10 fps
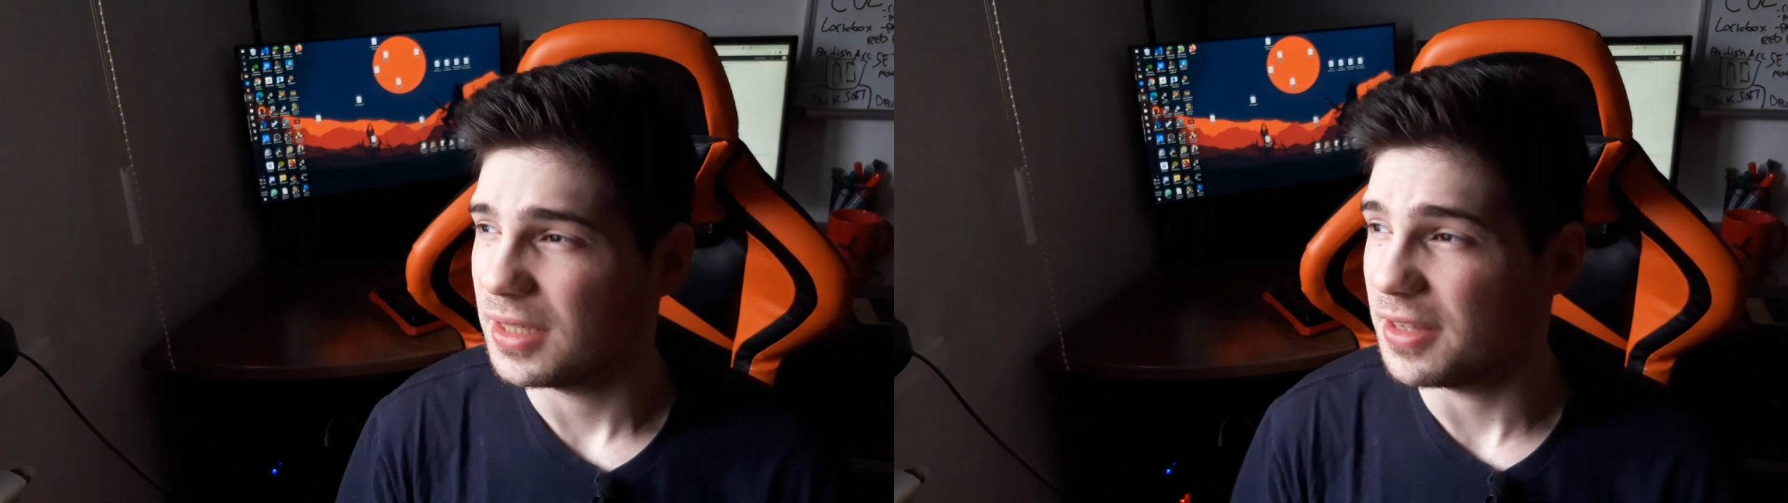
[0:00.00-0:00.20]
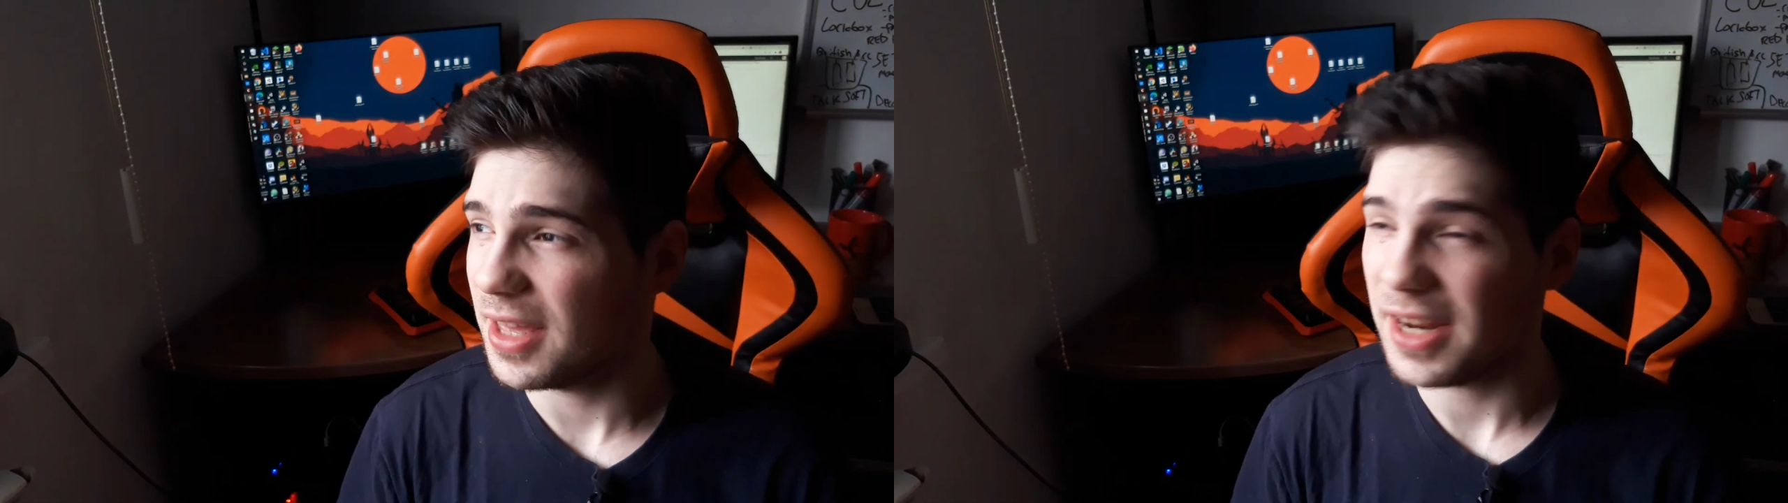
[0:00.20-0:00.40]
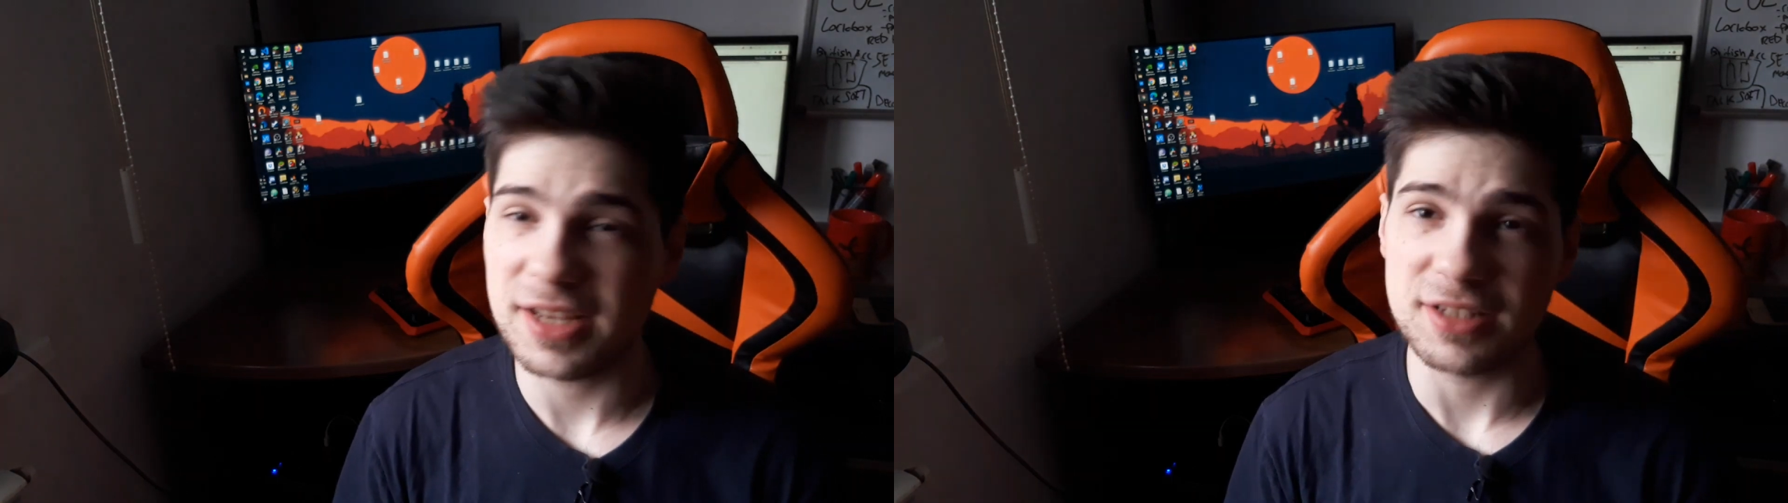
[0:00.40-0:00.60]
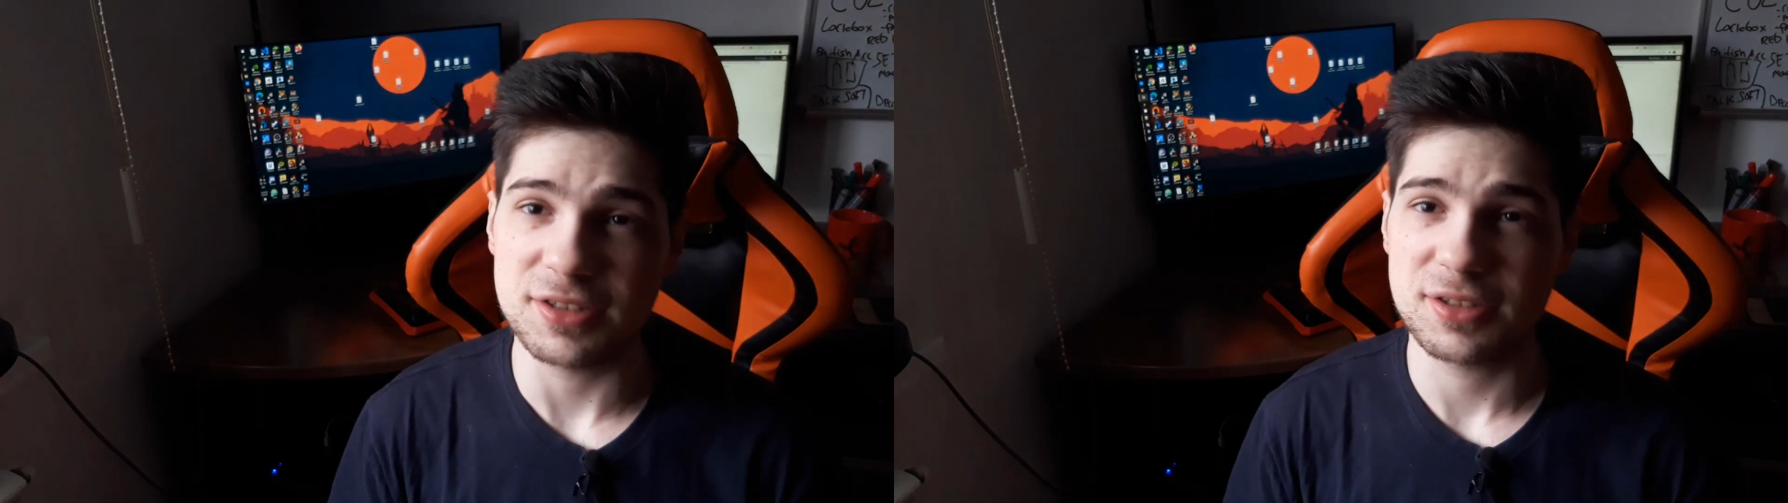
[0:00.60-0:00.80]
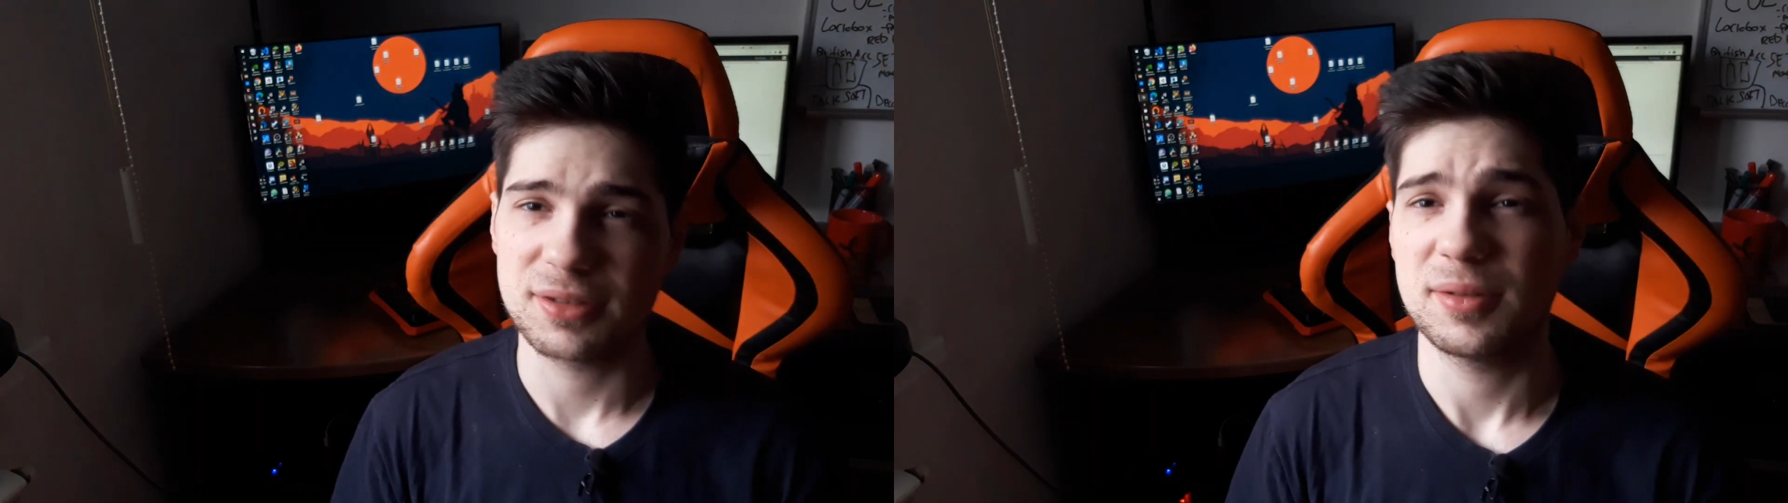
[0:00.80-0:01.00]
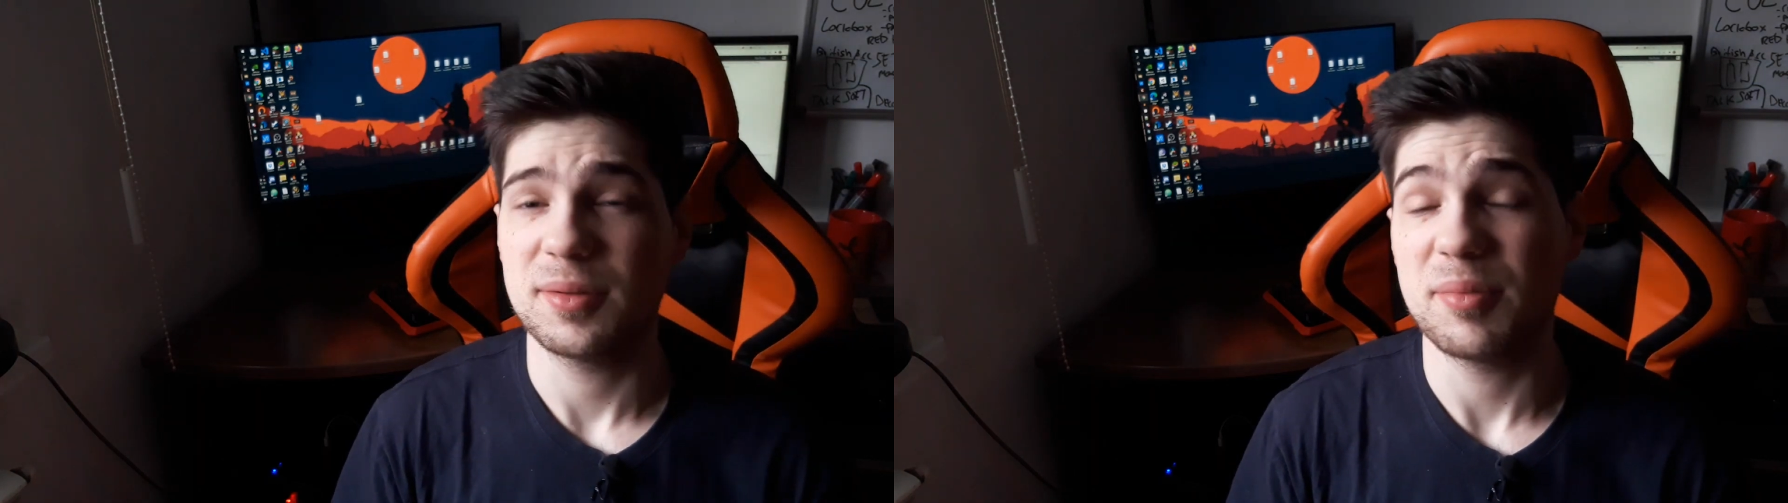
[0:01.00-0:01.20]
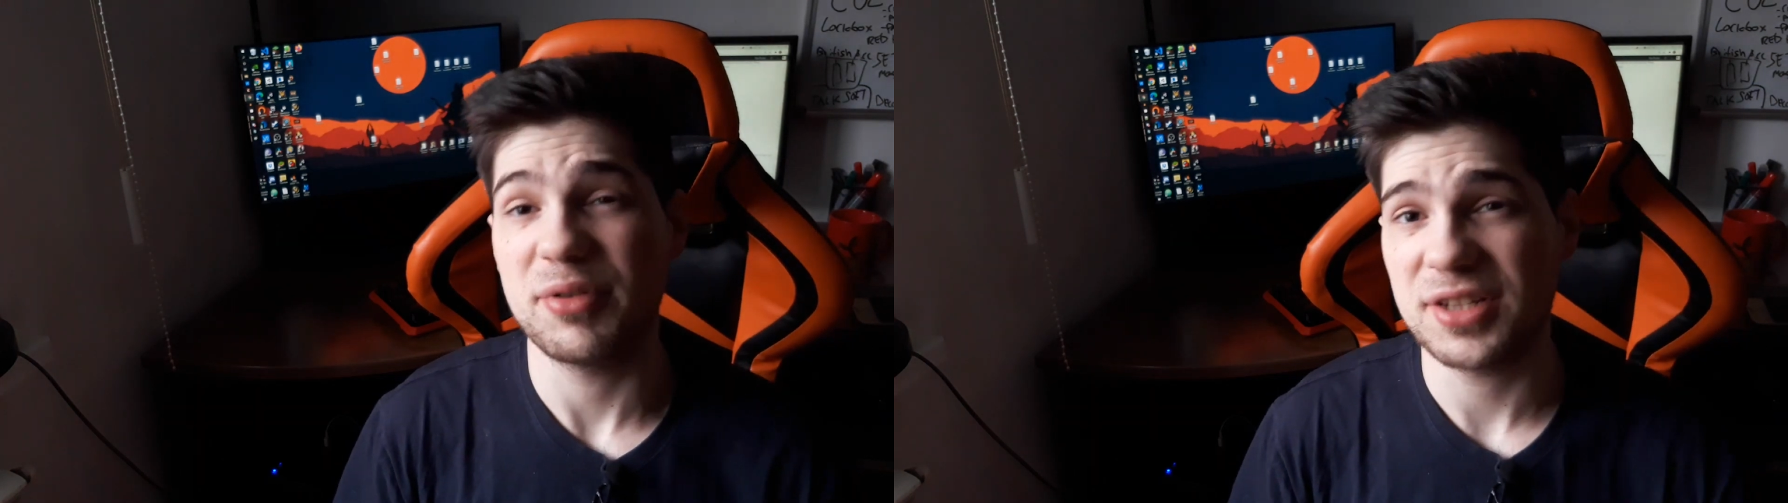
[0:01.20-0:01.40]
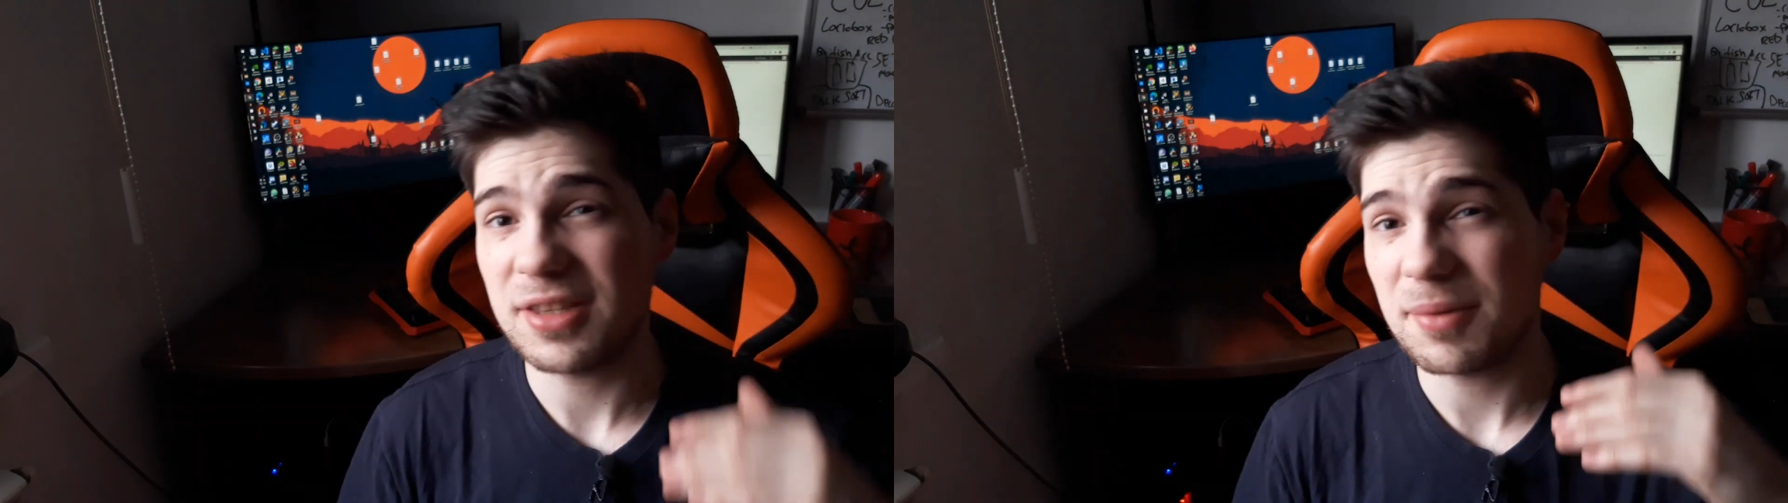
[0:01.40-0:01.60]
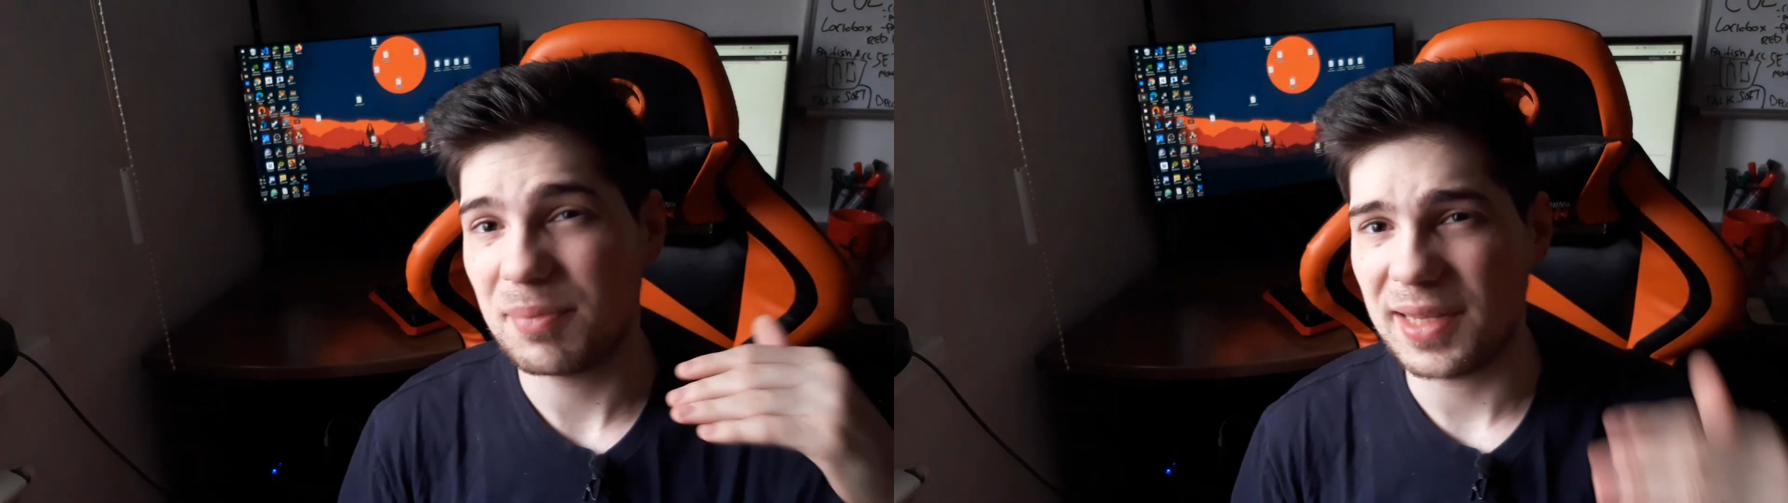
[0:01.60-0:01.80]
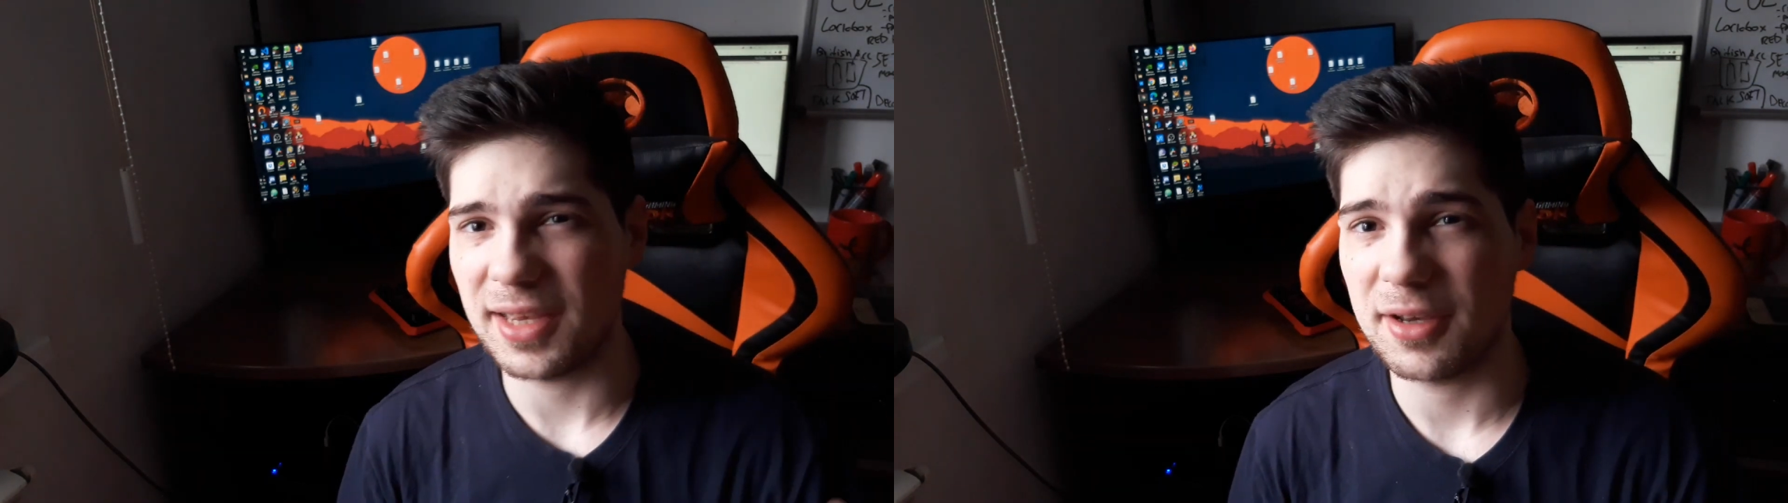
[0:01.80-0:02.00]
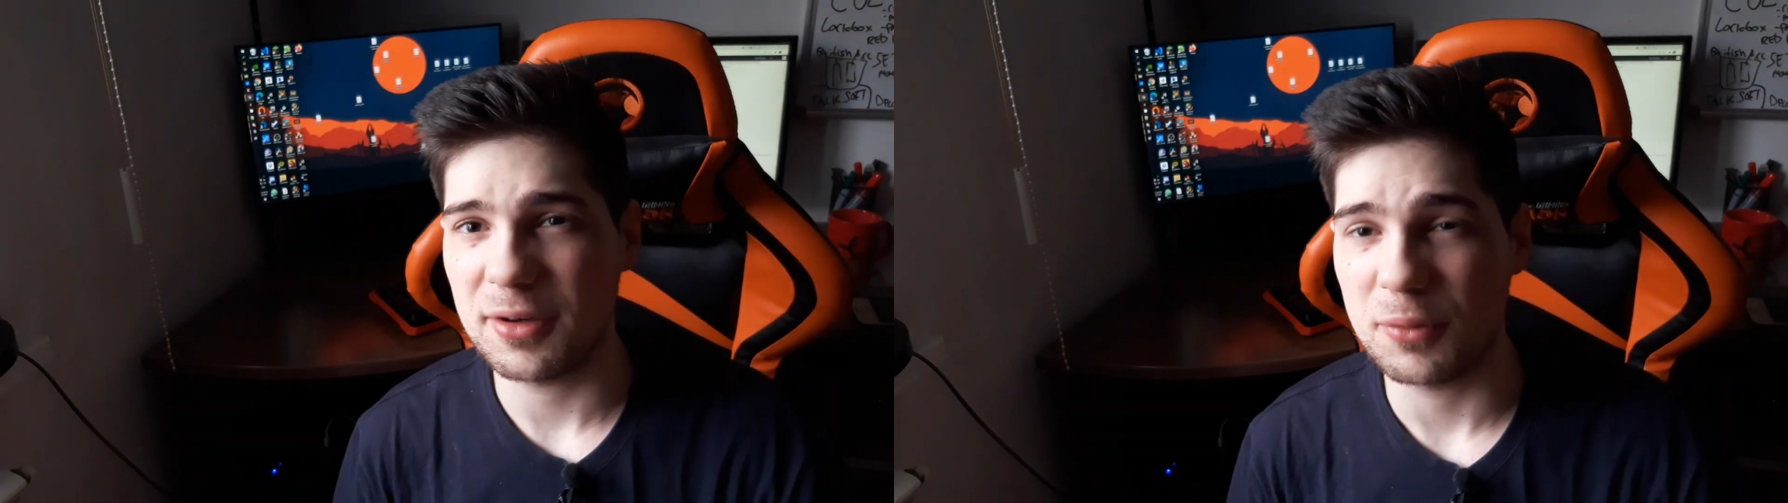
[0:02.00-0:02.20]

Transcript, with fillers: And that is, present the player